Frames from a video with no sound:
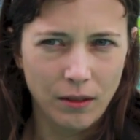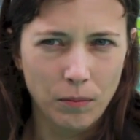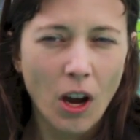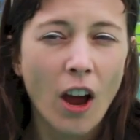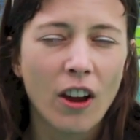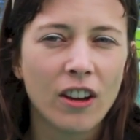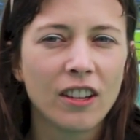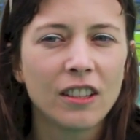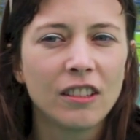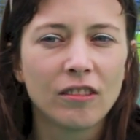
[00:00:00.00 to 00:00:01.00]
some
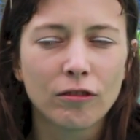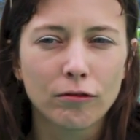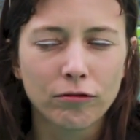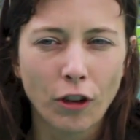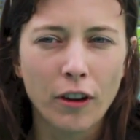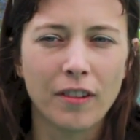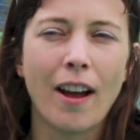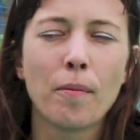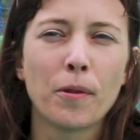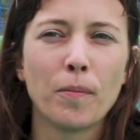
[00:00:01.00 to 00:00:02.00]
code, wrote an
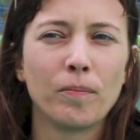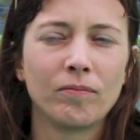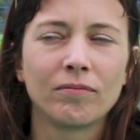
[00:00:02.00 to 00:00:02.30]
album,